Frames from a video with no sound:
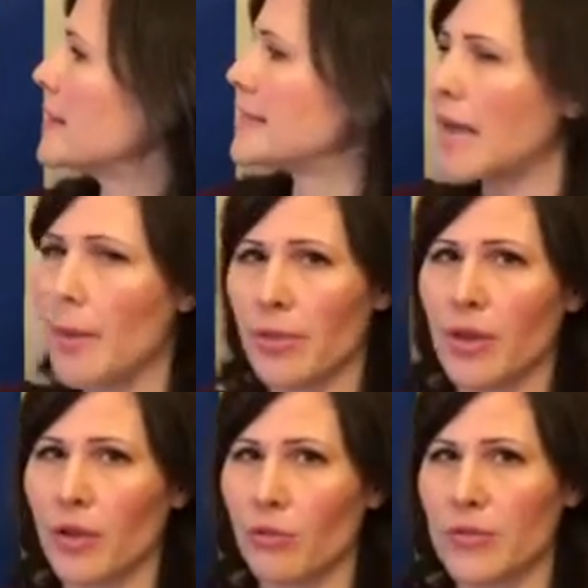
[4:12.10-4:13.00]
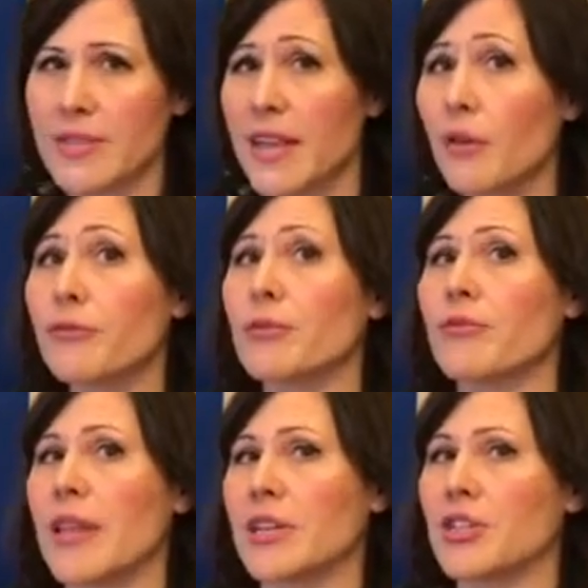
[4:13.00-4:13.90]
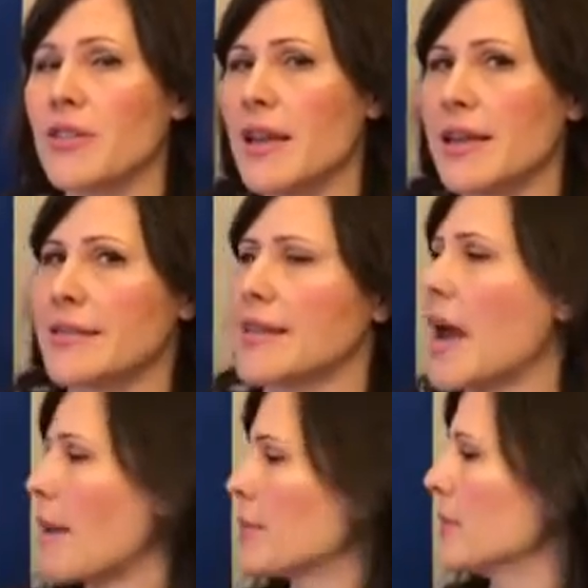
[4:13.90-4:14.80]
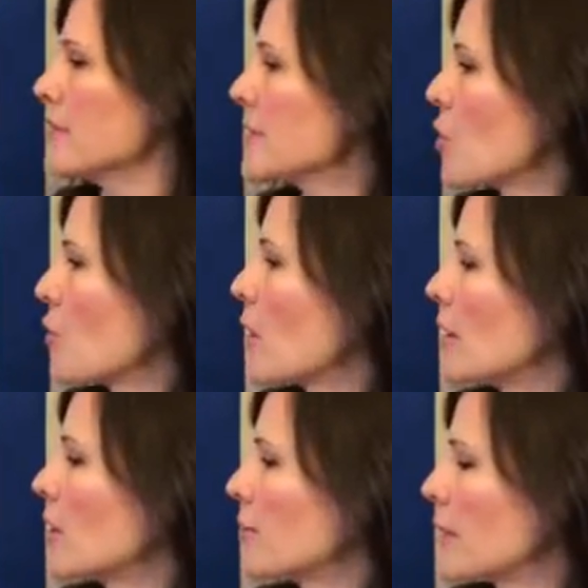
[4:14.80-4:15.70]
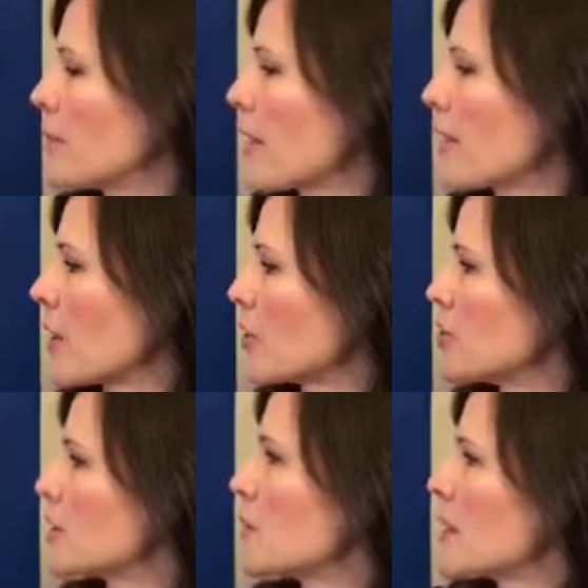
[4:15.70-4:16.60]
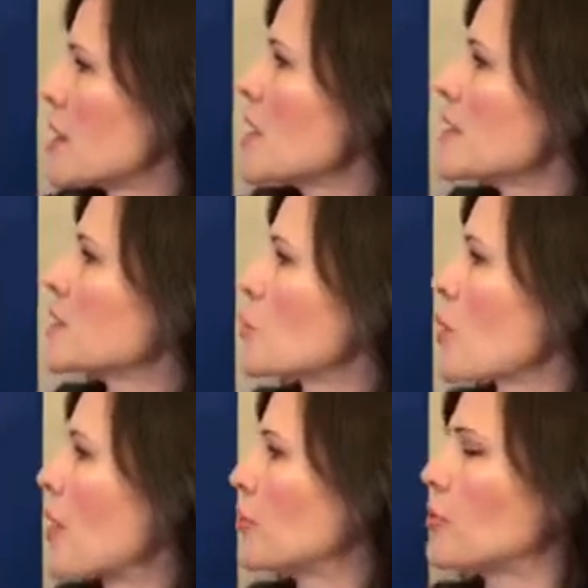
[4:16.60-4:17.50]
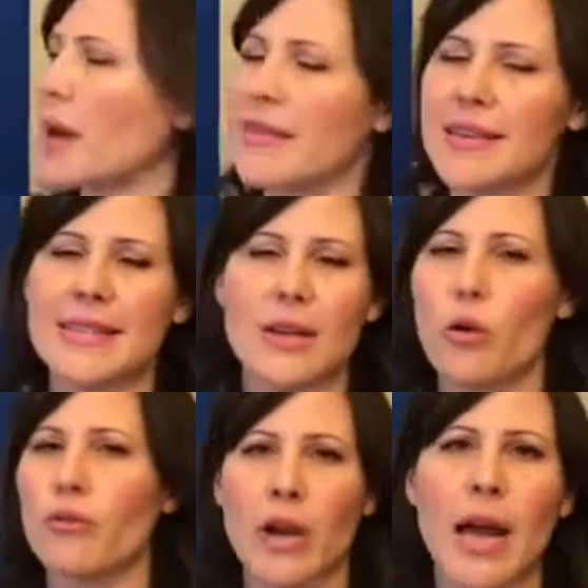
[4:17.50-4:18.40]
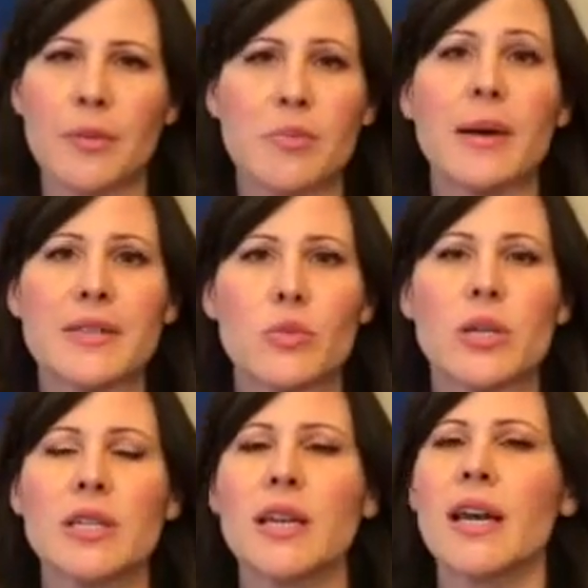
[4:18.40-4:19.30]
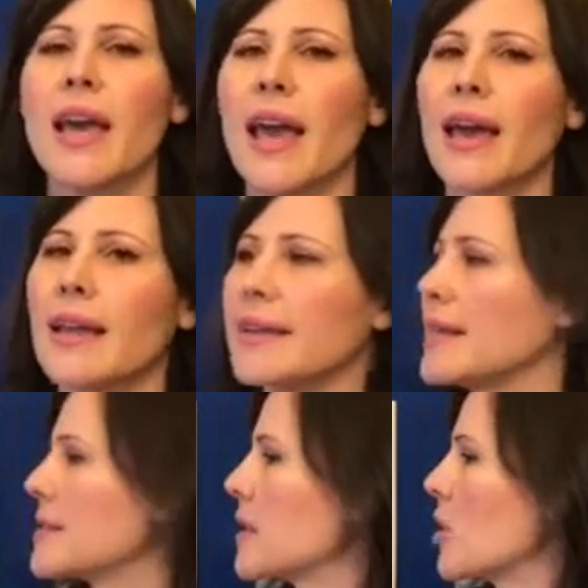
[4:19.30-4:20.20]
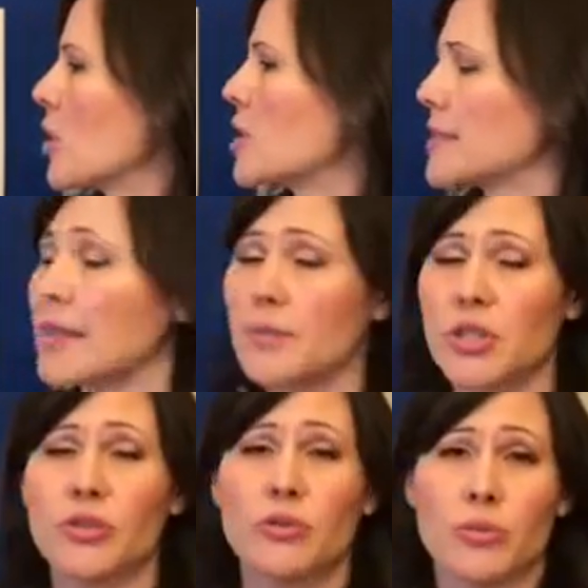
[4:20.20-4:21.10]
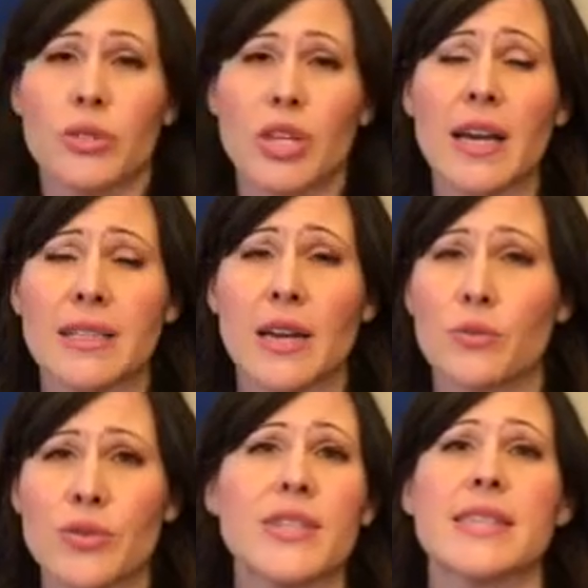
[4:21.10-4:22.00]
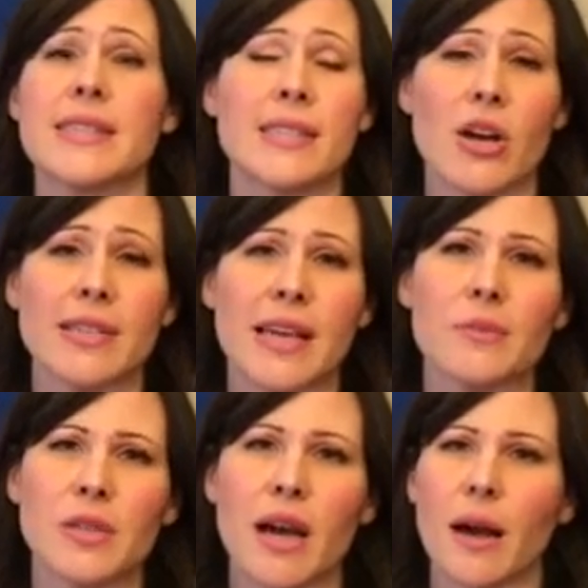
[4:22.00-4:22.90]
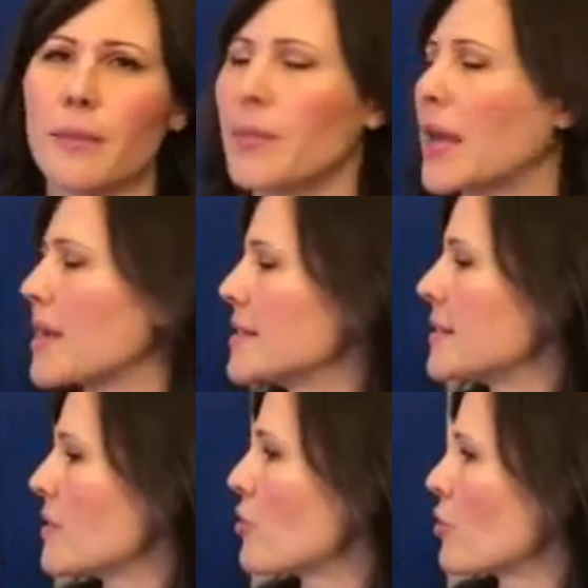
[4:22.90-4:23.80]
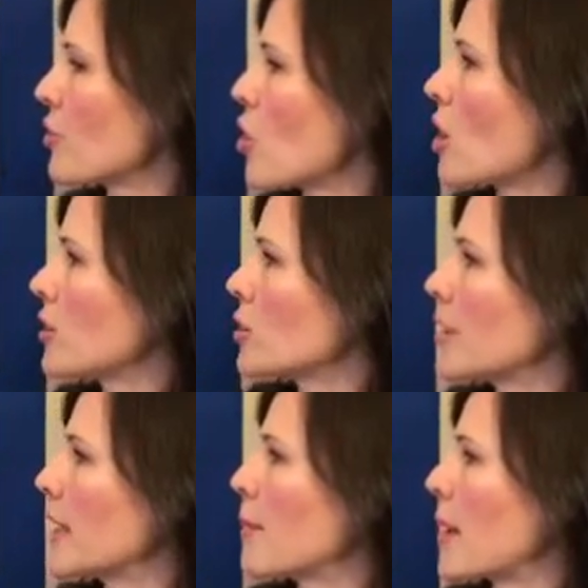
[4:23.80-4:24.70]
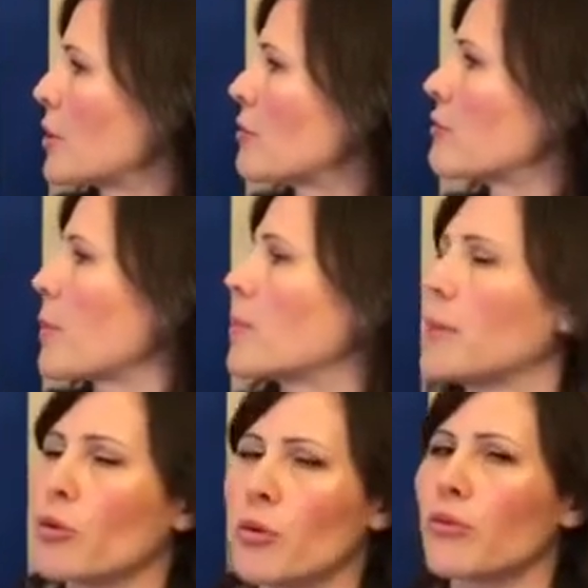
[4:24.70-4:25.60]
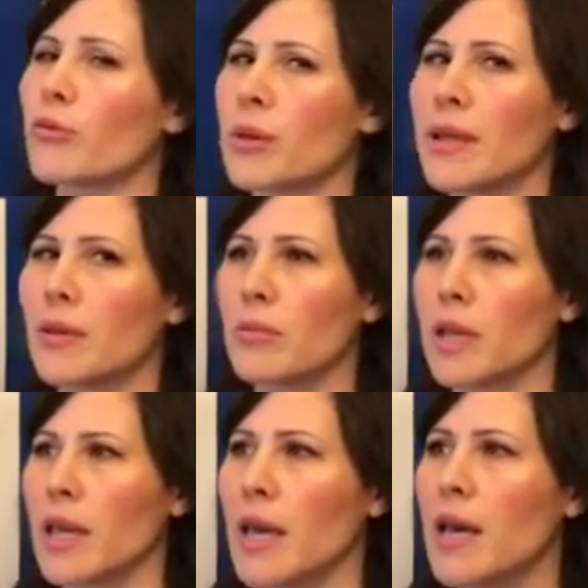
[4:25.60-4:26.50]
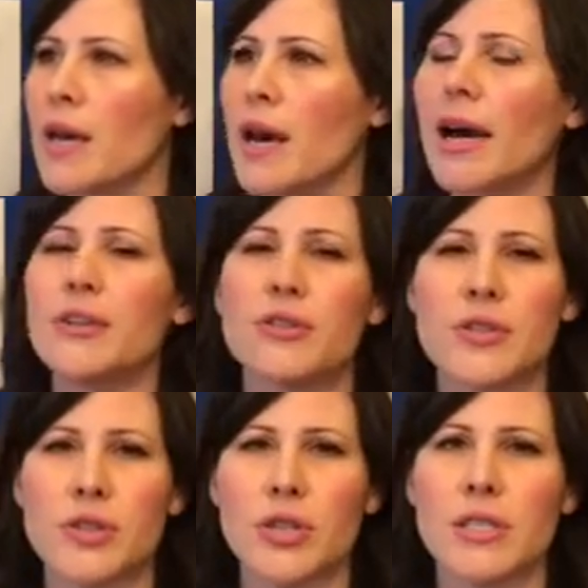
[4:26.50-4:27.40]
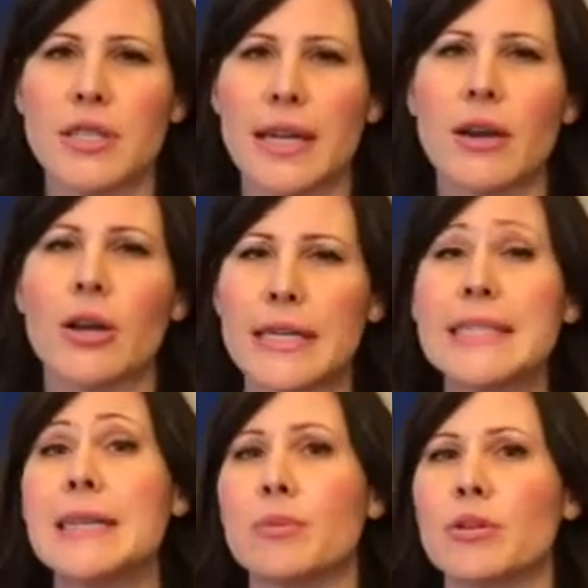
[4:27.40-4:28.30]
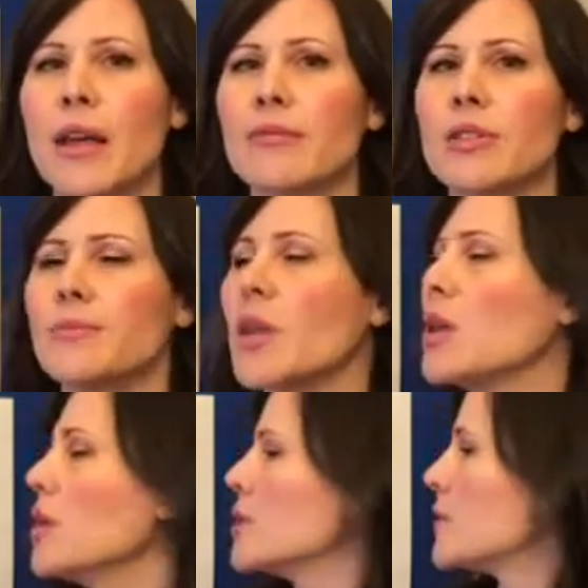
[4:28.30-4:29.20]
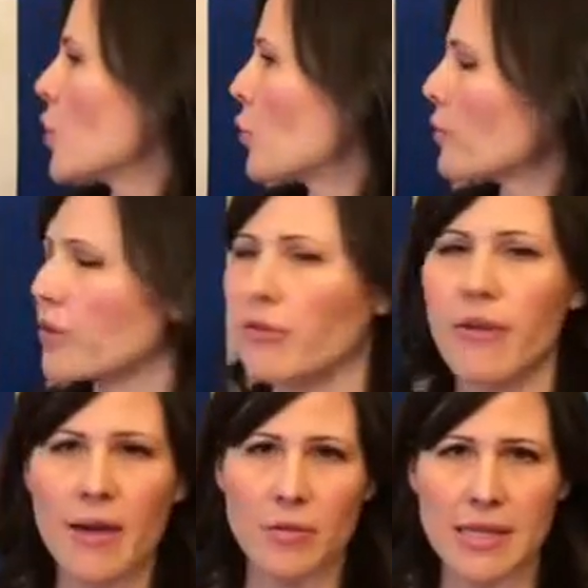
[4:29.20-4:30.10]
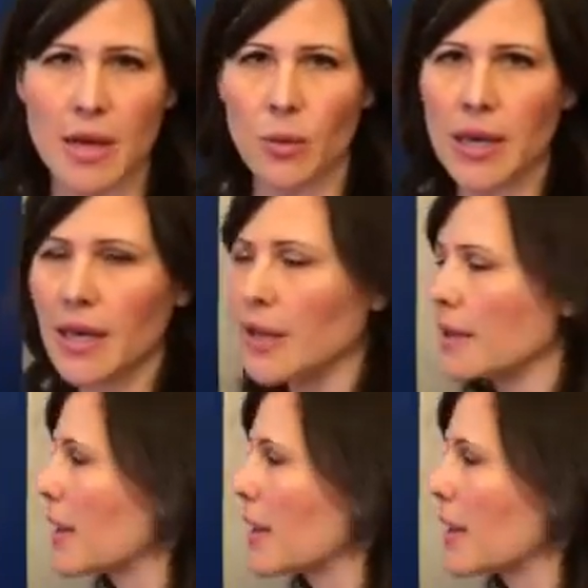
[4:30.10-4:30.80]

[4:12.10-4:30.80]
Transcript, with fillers: the depth and self-reflection that needs to happen so a lot of people i think are just being surrounded by this overhyped buzzword and it's causing them to reject and resist this concept um, because they're not learning about it from people who have really really understood it on a deeper level so the five ways that we can